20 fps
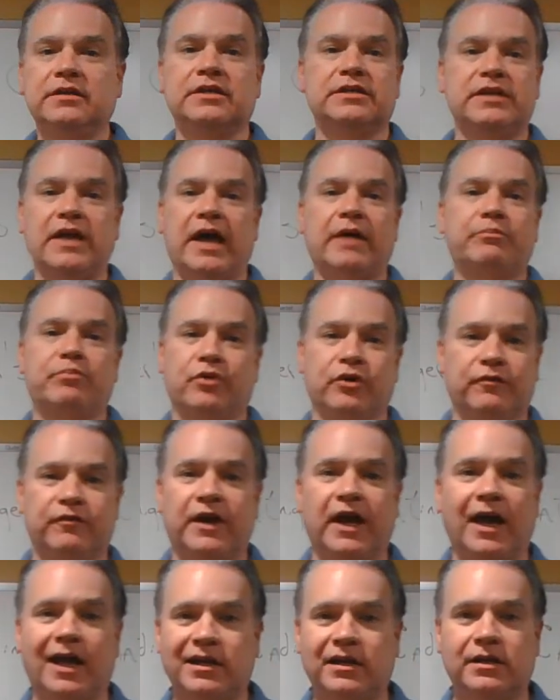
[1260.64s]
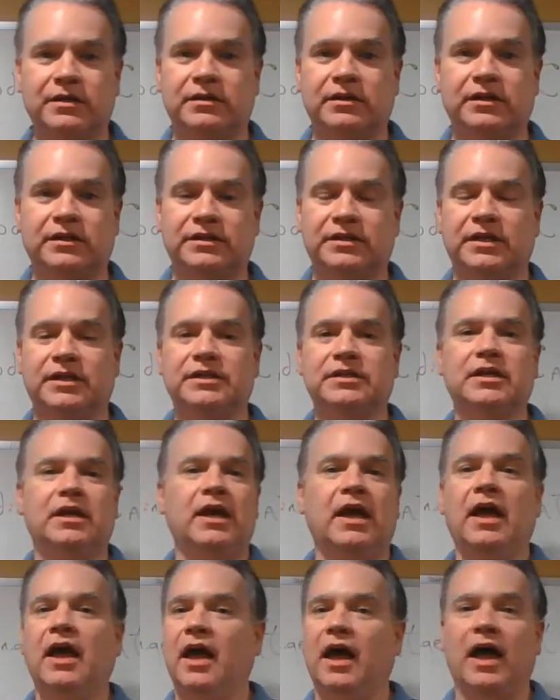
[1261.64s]
does not prove God doesn't exist.
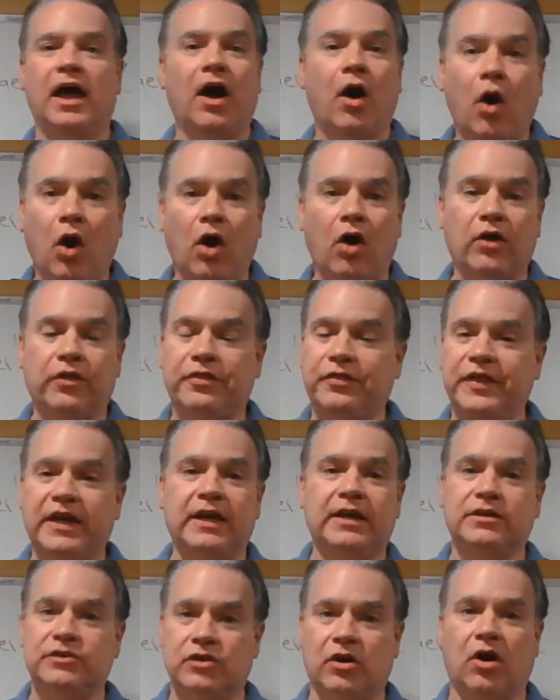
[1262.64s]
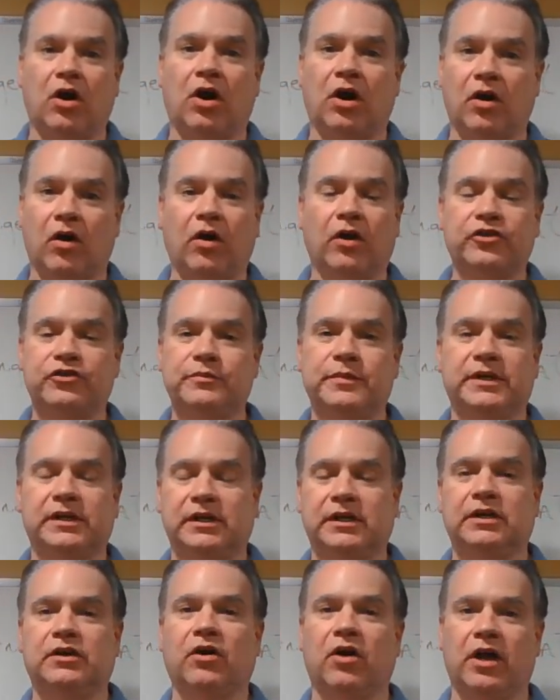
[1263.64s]
All things are
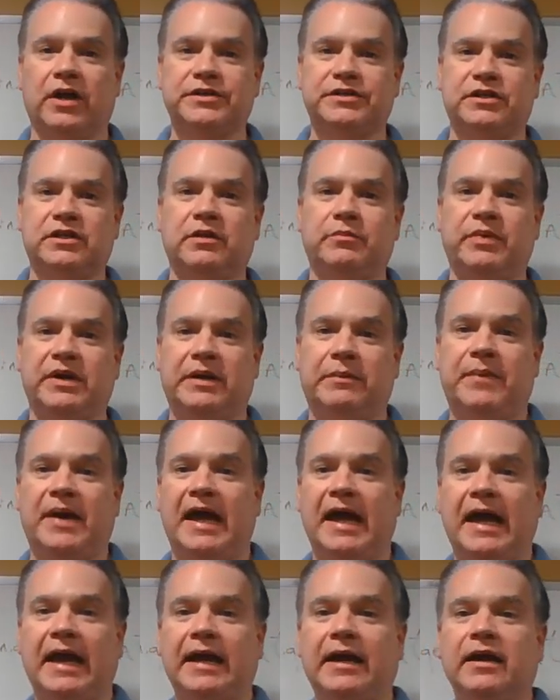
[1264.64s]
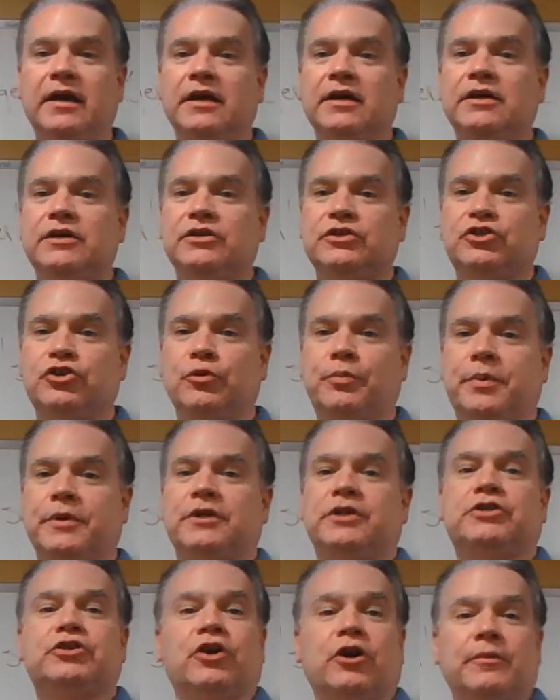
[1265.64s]
ultimately caused in the Big Bang.
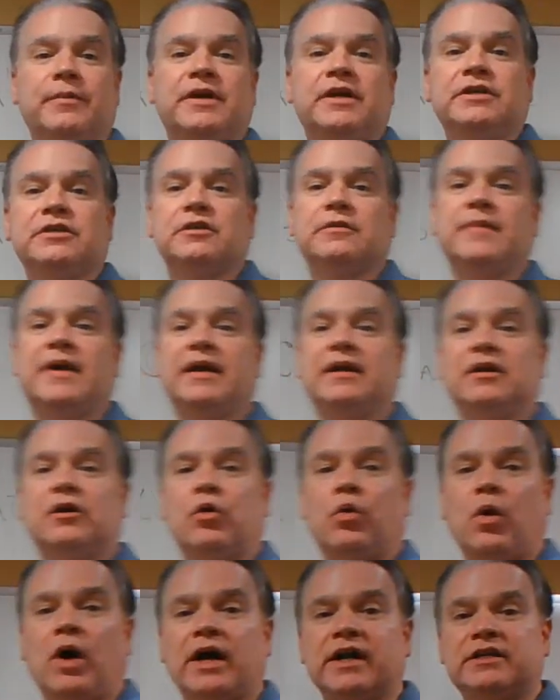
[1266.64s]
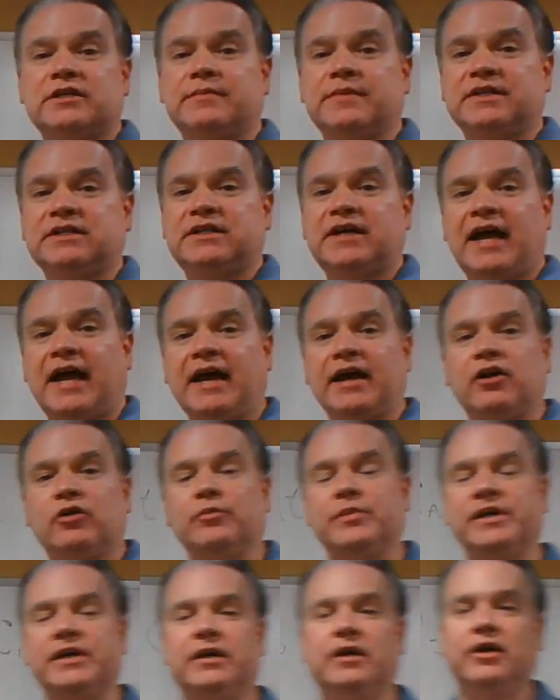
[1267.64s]
Superdeterminism and quantum
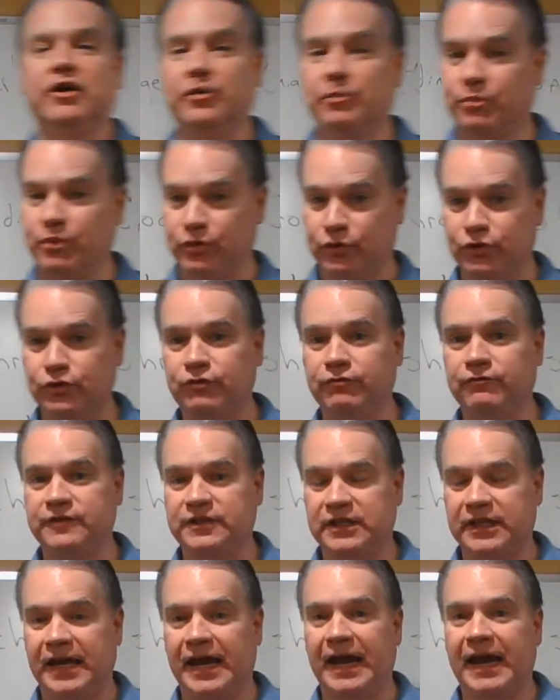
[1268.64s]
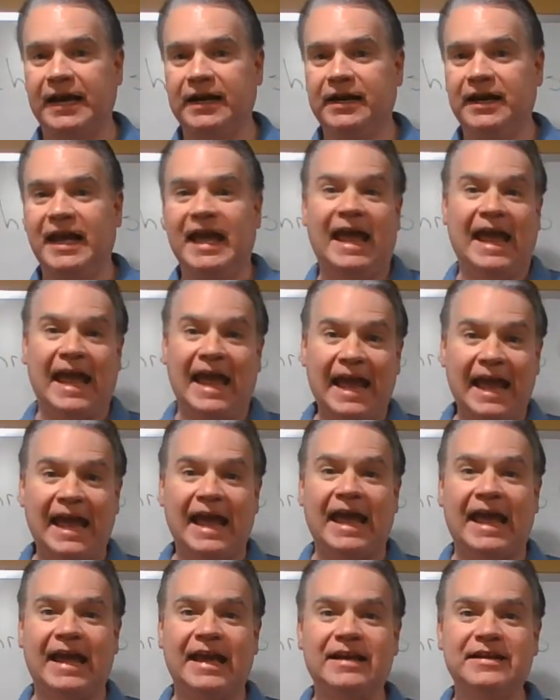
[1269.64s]
entanglement proves that.
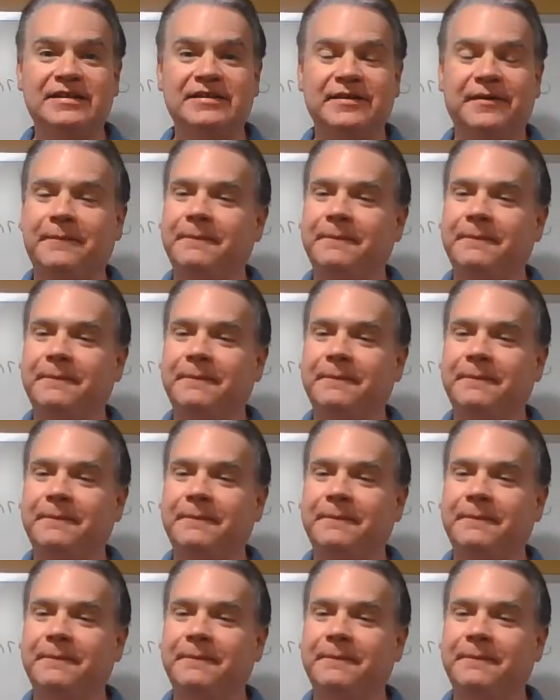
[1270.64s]
And